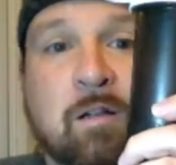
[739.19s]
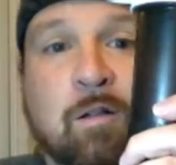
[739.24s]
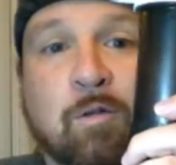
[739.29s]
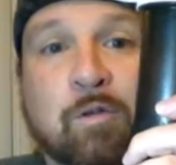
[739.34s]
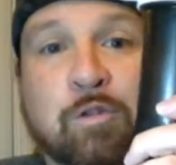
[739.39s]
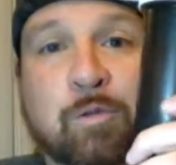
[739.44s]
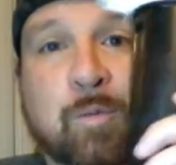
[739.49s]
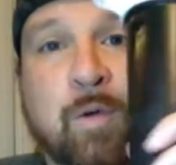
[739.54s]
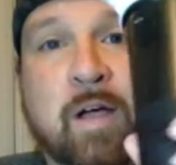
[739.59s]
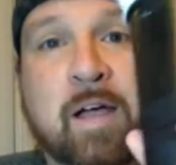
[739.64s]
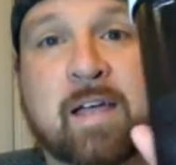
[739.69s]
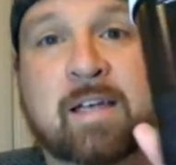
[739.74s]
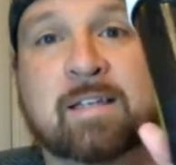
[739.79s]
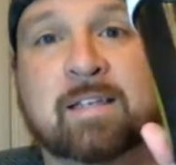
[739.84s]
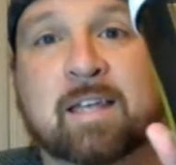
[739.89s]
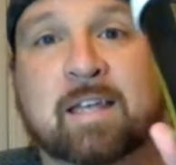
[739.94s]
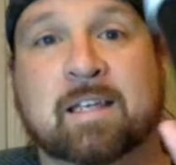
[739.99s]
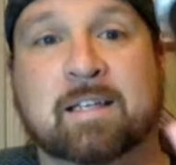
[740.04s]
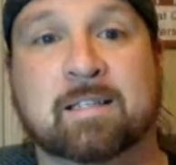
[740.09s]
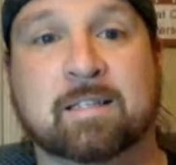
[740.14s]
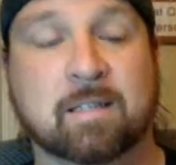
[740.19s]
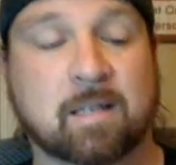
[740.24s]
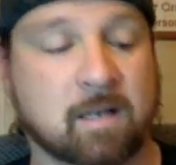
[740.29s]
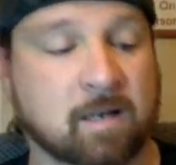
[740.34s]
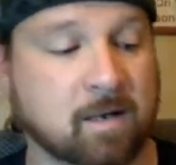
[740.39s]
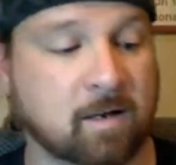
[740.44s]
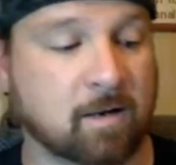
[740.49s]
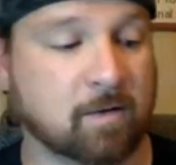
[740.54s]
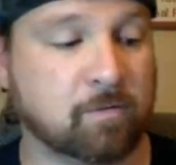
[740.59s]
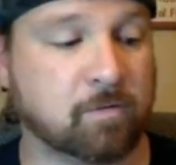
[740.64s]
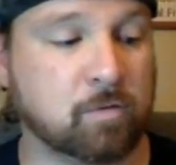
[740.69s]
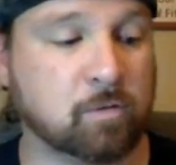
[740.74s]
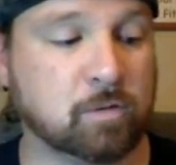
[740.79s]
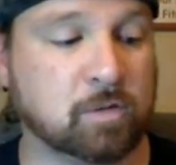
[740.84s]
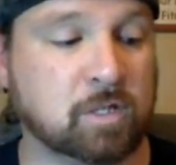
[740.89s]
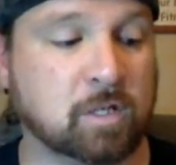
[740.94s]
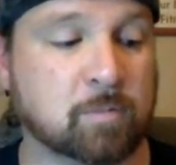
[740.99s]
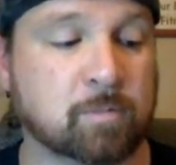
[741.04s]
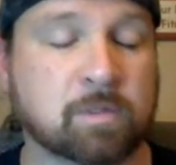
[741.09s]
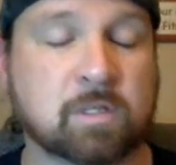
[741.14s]
close by, taking a
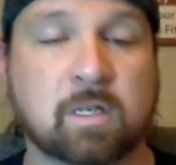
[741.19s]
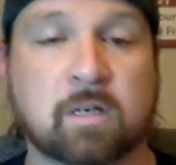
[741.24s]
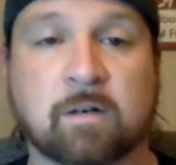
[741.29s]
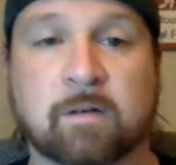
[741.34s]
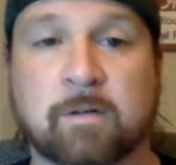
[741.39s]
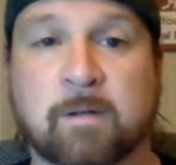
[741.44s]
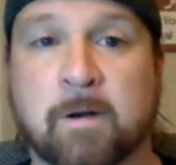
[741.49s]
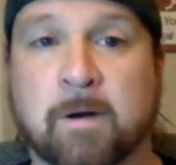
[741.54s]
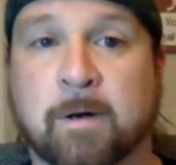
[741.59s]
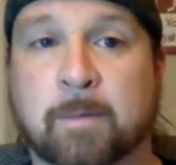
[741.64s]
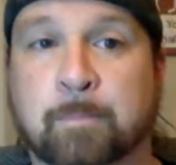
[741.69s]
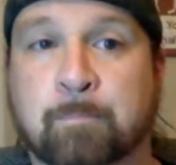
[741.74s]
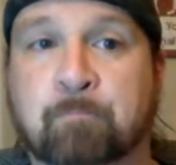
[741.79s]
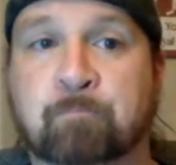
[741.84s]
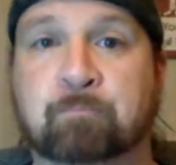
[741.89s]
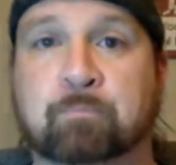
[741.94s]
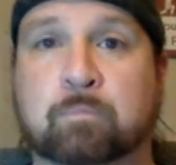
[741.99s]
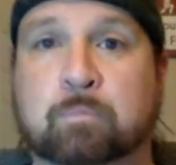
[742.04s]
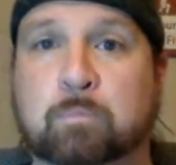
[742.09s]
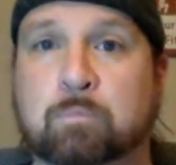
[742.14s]
few sips here and there,